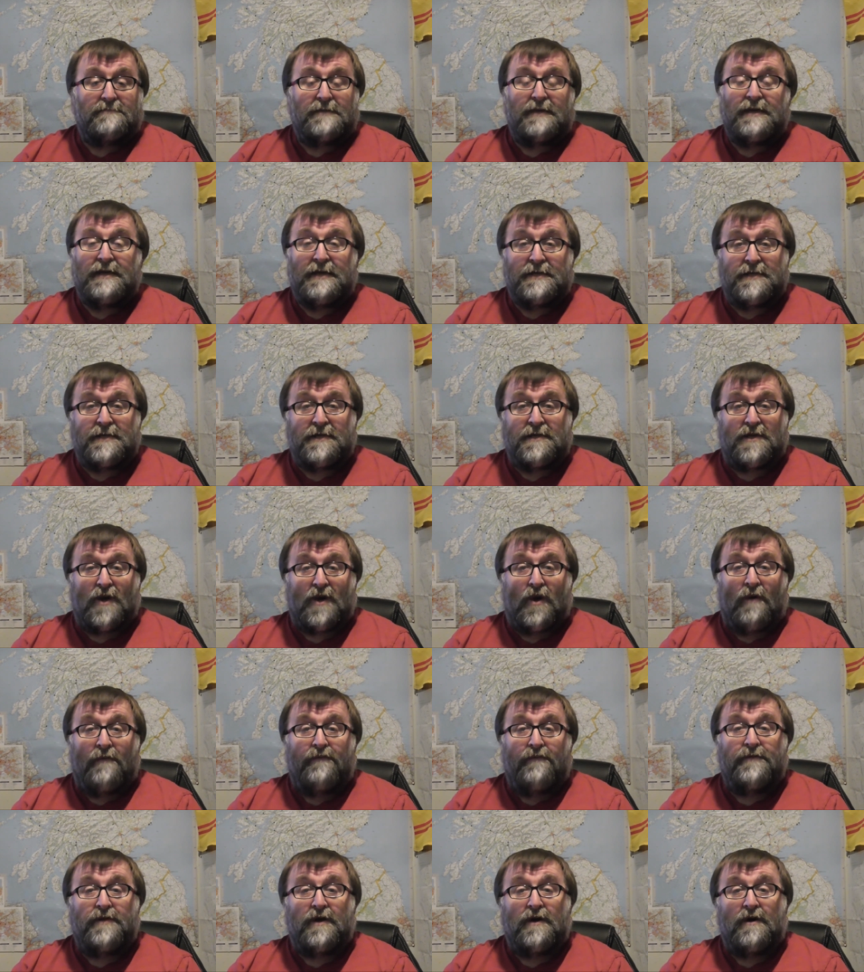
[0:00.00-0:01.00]

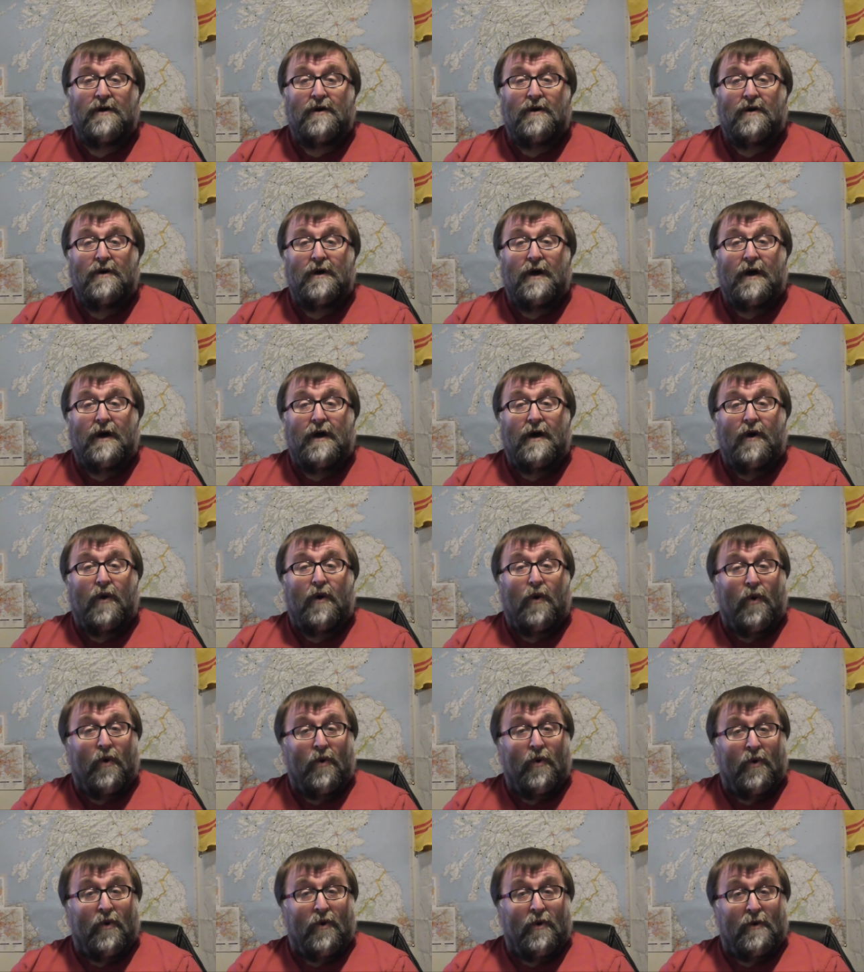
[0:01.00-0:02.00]
EasySoft
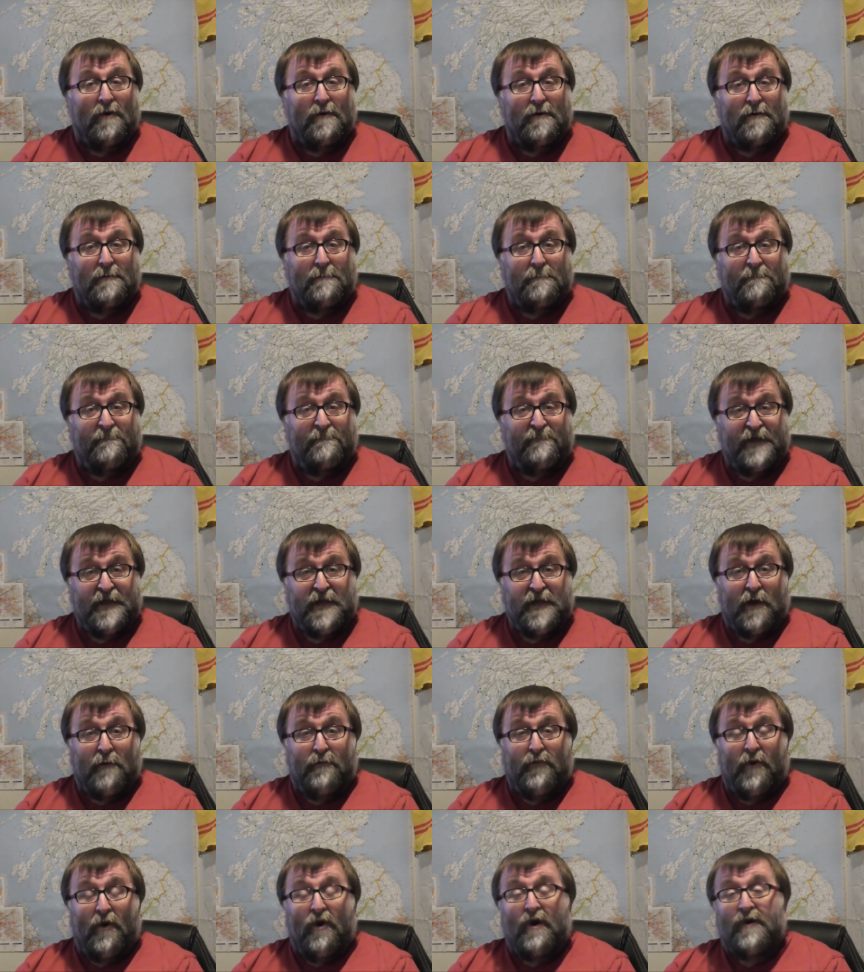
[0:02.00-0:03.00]
or
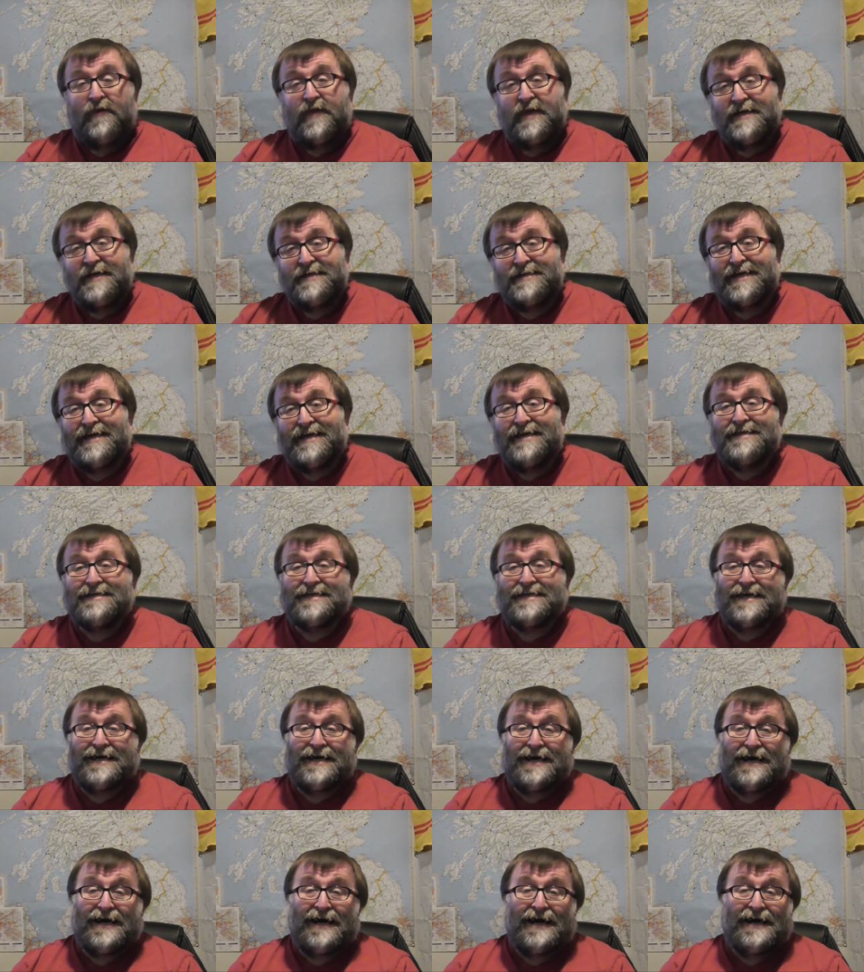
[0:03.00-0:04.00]
VideoProc. These days
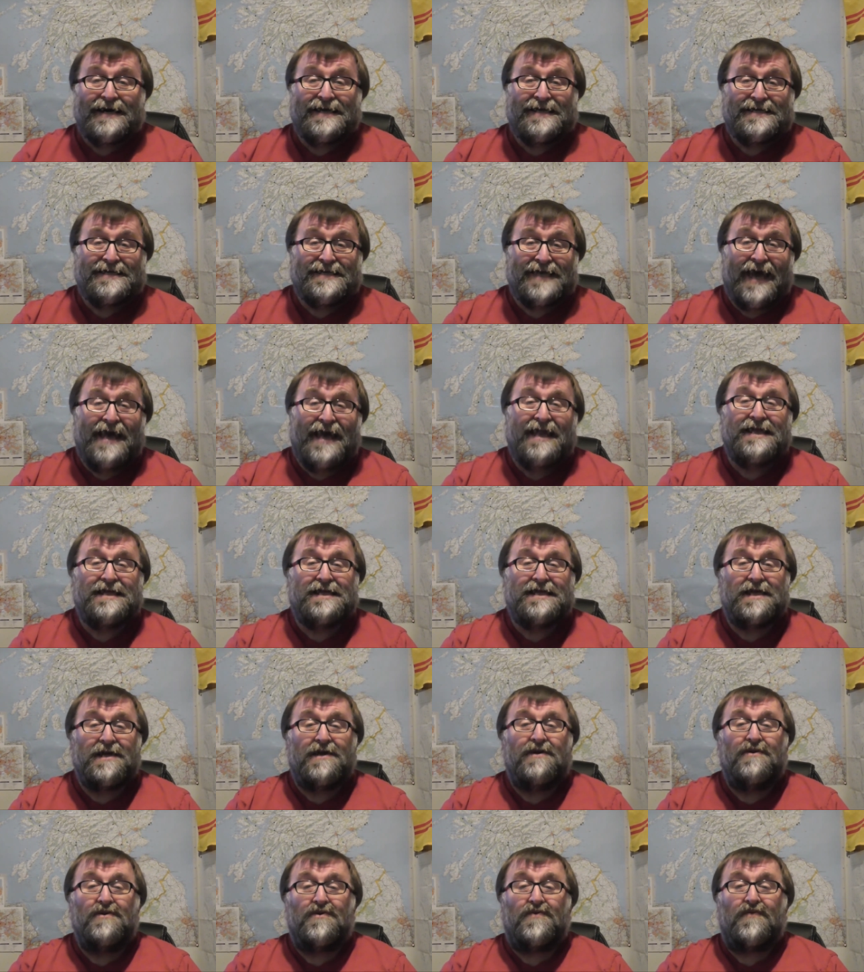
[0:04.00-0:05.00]
I tend to
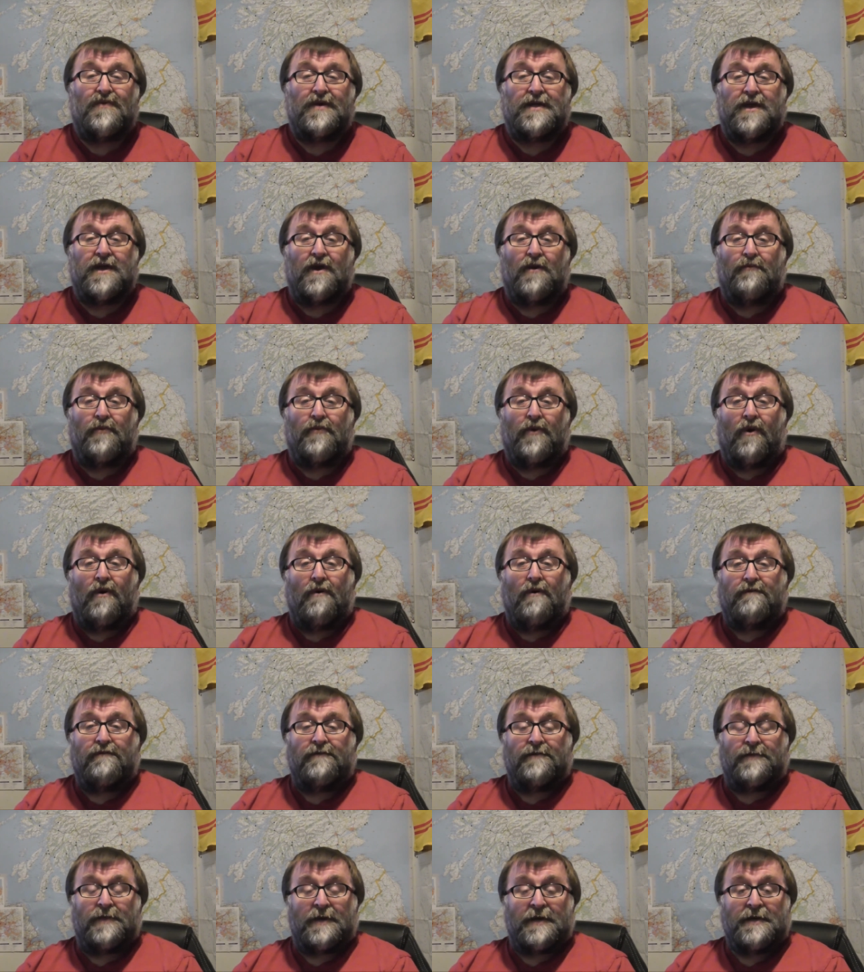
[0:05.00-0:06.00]
use VideoProc
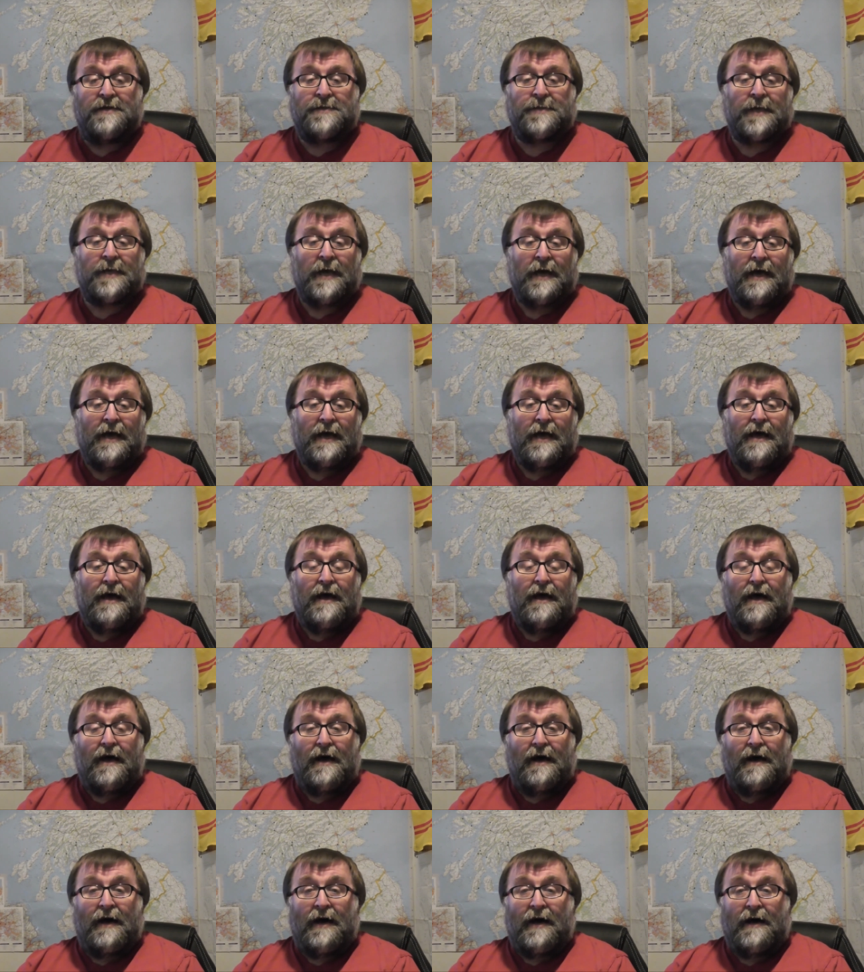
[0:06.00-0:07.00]
for this.
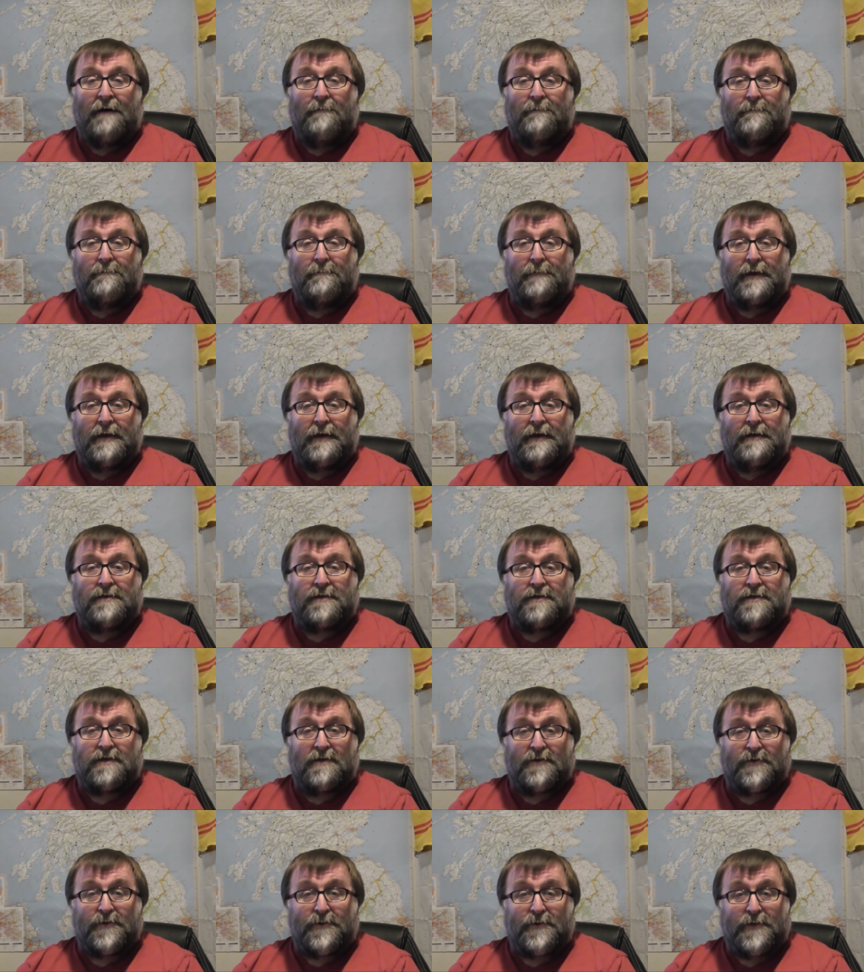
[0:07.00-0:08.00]
It's
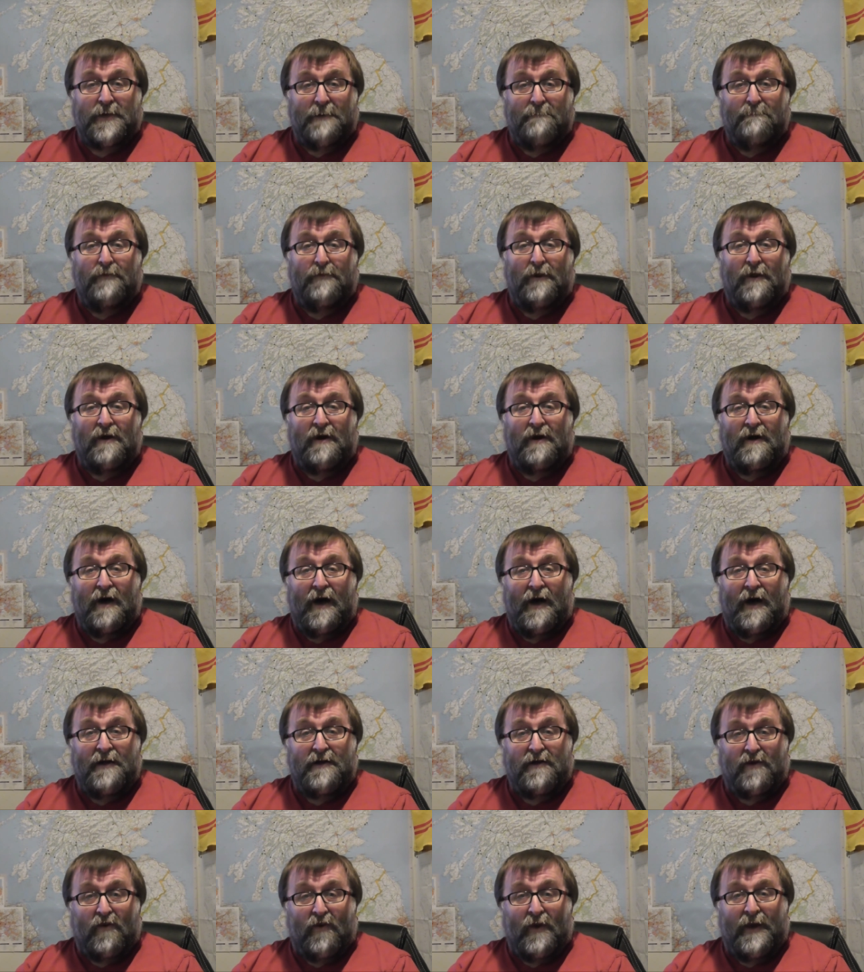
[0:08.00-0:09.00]
just simpler
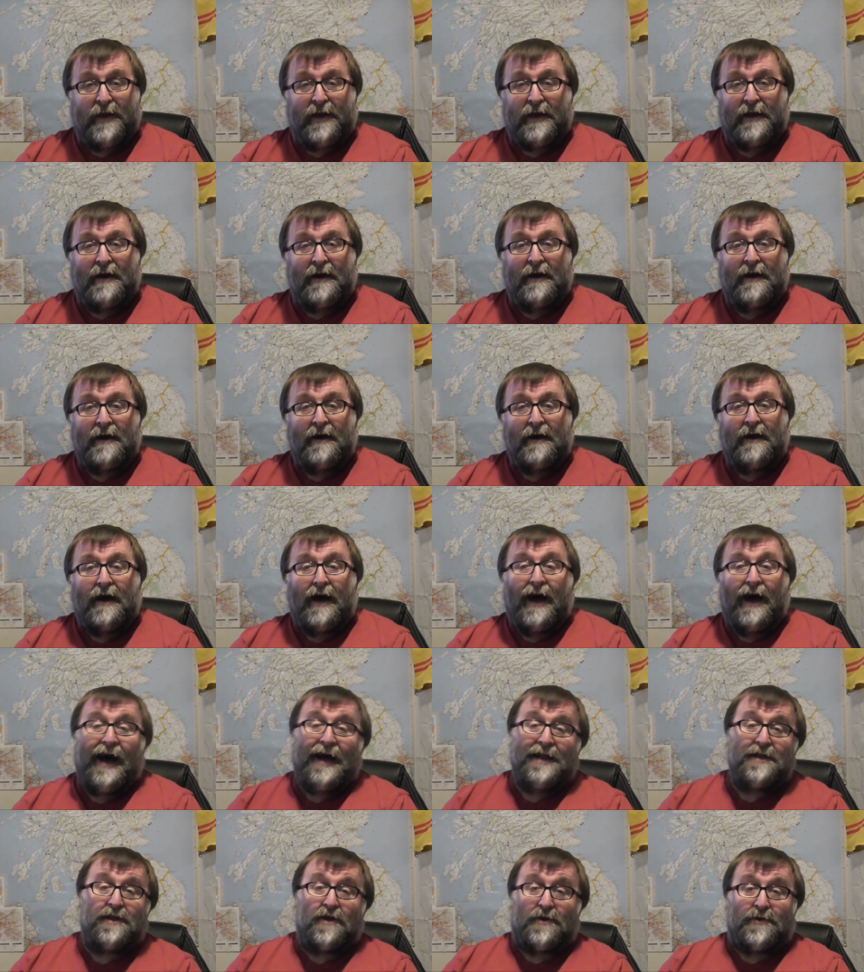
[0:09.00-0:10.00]
and quicker
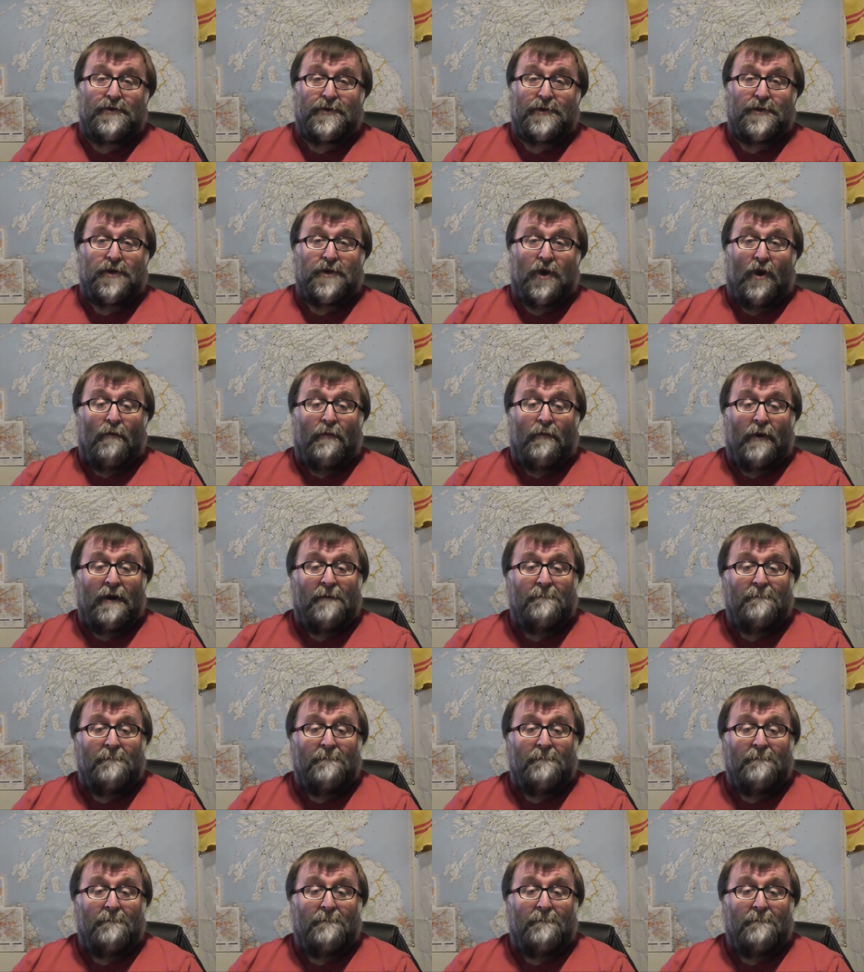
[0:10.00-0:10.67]
and does the job.